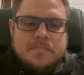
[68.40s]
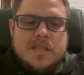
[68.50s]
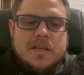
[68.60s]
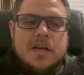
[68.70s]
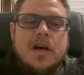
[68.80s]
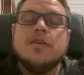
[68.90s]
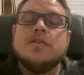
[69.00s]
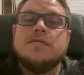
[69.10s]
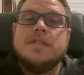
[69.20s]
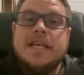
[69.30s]
in the
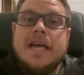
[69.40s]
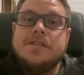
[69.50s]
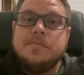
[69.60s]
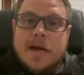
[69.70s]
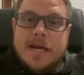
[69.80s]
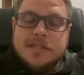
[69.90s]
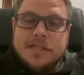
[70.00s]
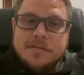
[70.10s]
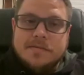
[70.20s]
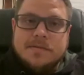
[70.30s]
color of DH
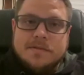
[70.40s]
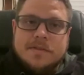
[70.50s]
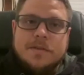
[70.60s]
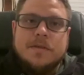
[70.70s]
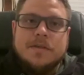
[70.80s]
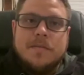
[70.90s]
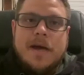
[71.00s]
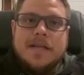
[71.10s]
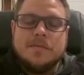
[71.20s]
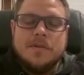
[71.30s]
Magic. As you can
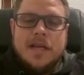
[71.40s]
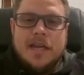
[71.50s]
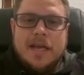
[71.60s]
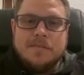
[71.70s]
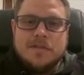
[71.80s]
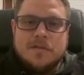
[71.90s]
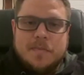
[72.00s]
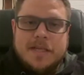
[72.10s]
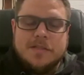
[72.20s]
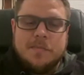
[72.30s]
imagine where that name's
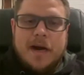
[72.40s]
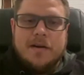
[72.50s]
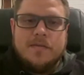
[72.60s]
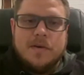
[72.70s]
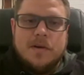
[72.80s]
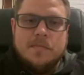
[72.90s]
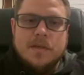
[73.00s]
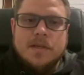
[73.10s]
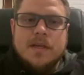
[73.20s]
inspired from.